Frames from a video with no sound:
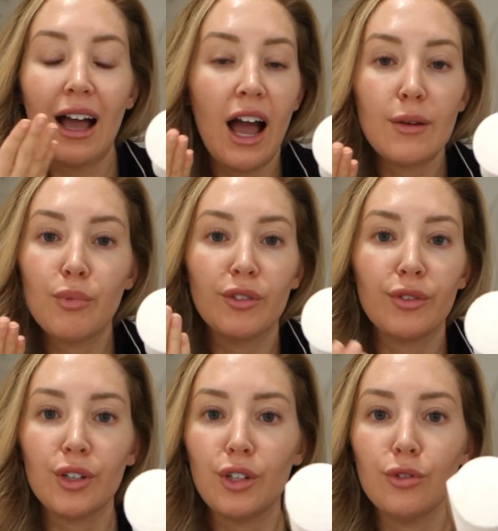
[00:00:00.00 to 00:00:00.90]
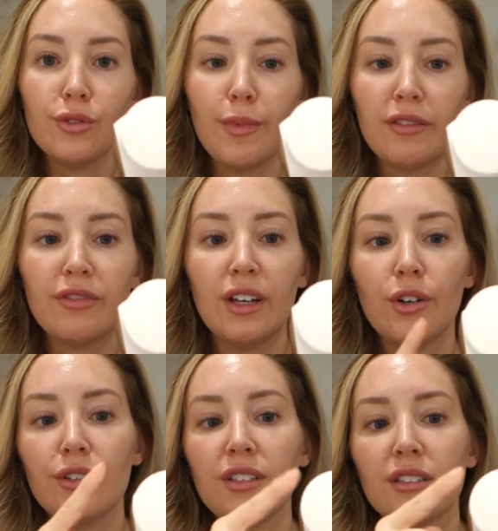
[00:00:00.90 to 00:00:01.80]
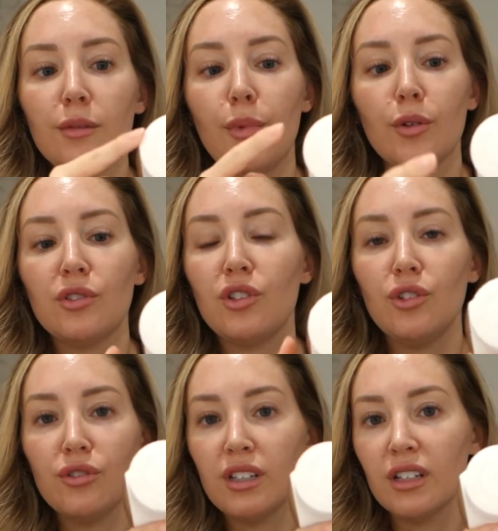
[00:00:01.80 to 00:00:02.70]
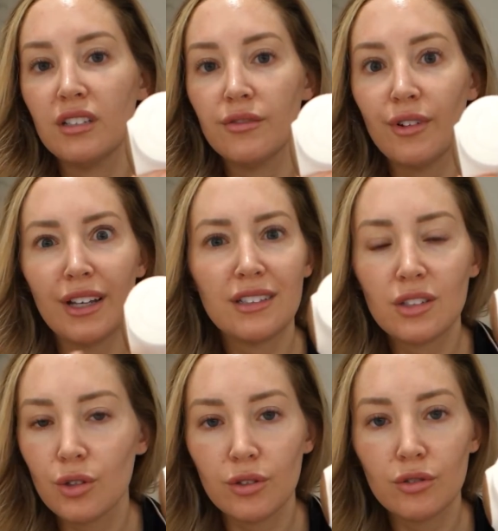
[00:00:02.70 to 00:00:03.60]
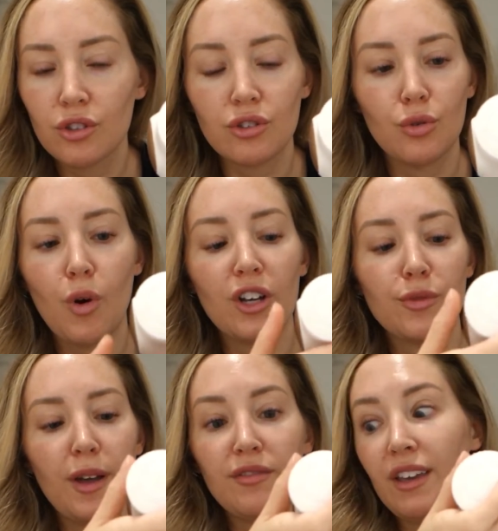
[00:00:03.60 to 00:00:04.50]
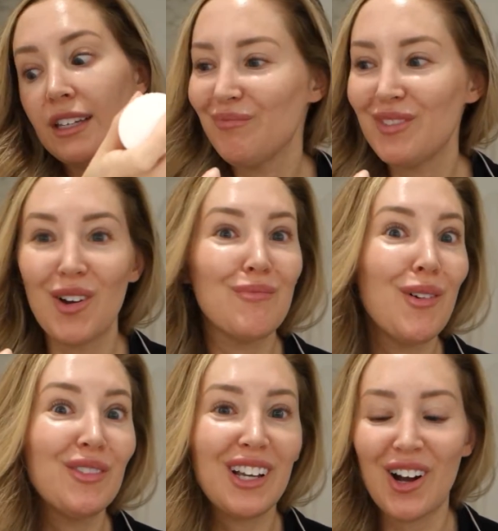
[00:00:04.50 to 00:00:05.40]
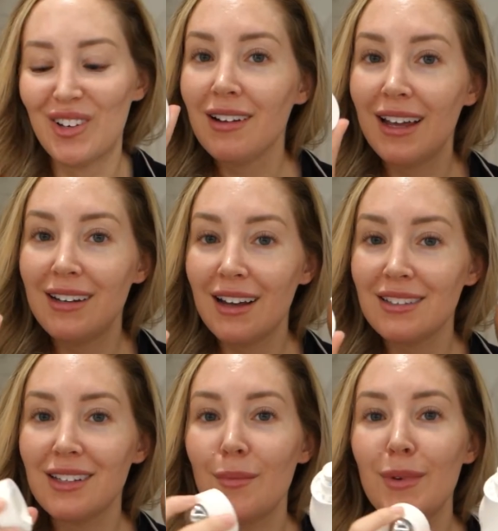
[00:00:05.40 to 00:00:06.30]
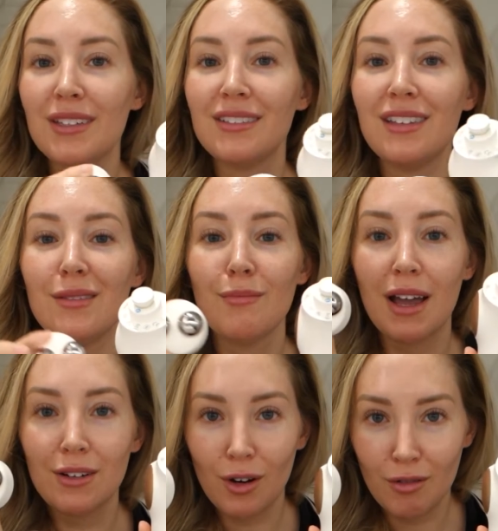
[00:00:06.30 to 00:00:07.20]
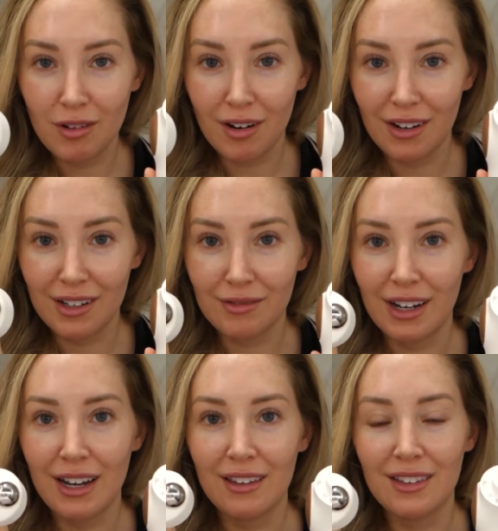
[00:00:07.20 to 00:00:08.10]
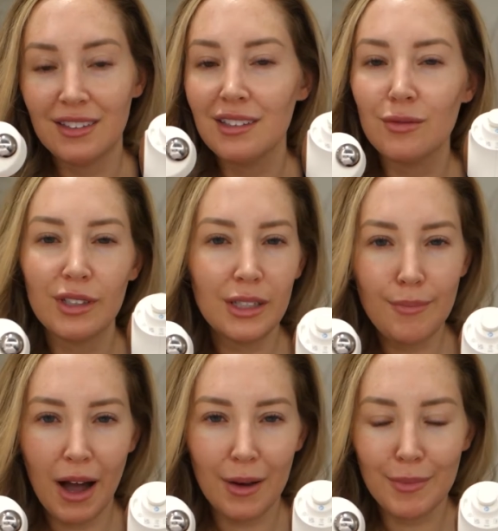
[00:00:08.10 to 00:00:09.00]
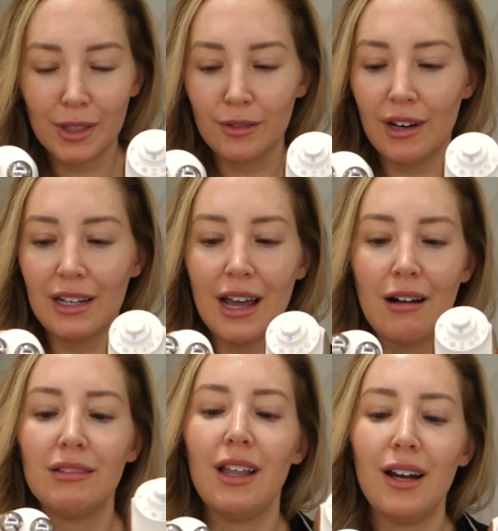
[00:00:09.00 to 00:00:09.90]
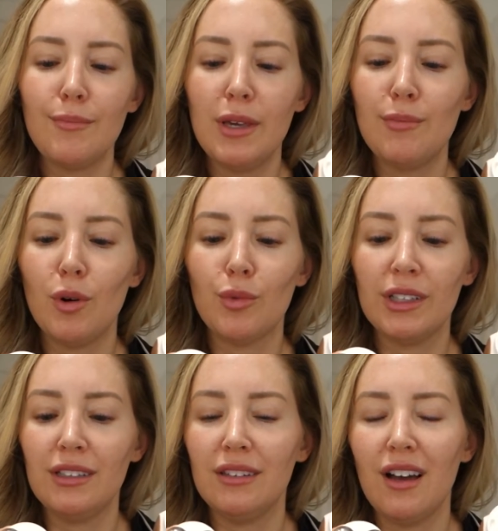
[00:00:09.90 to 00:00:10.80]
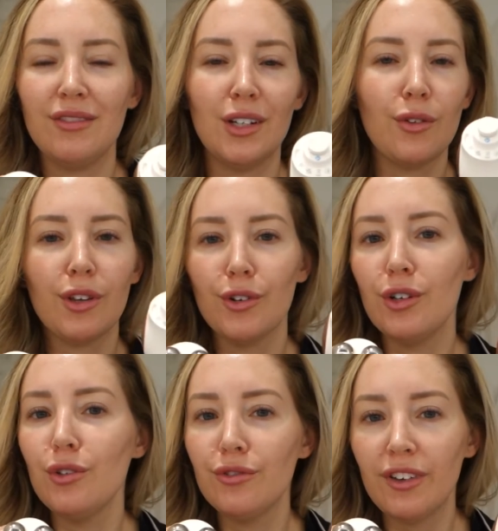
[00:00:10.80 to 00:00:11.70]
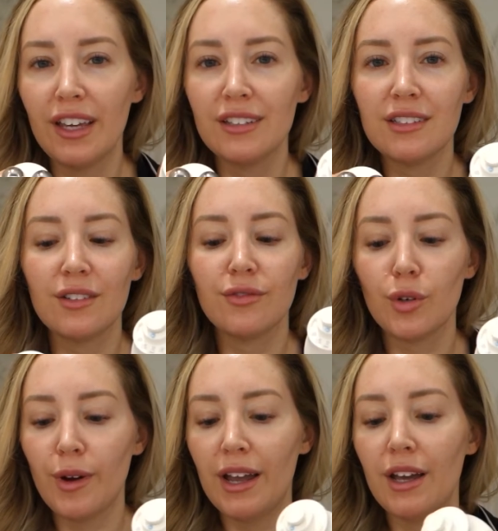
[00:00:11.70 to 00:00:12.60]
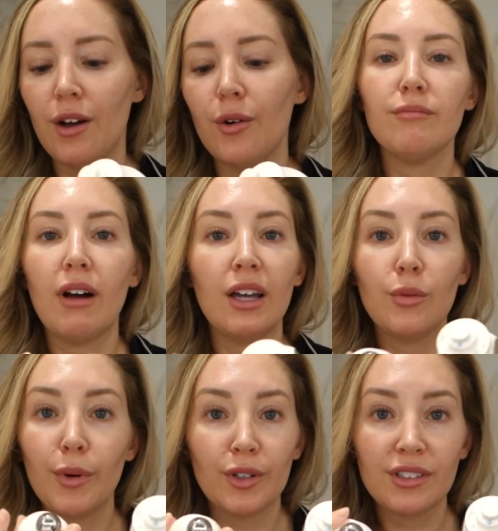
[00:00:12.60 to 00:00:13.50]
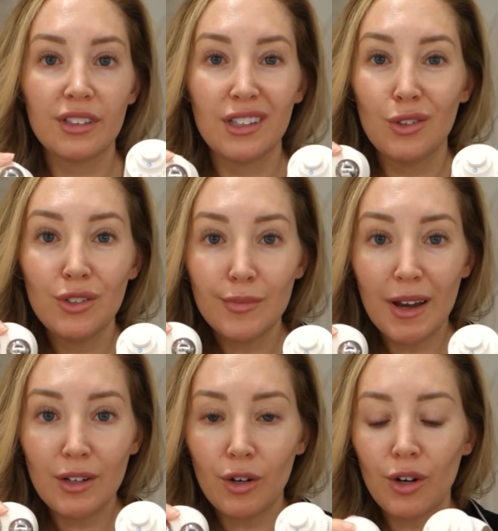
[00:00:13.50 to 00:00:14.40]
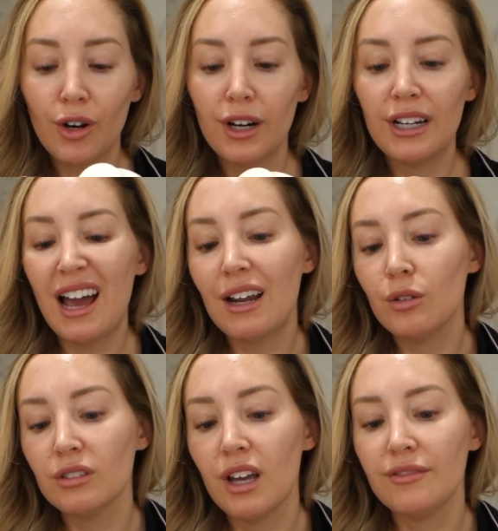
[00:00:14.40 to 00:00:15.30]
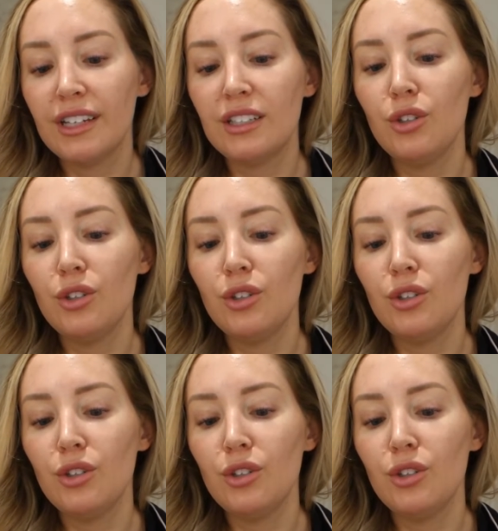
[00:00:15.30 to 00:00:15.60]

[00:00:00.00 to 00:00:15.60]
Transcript: I prefer to use my fingers as opposed to using a device to just to wash my face. So moving on. Okay, next up is the microcurrent ring. This is really popular right now. A lot of people really love, you know, their NuFace, the Foreo. I don't personally use microcurrent. I don't love it.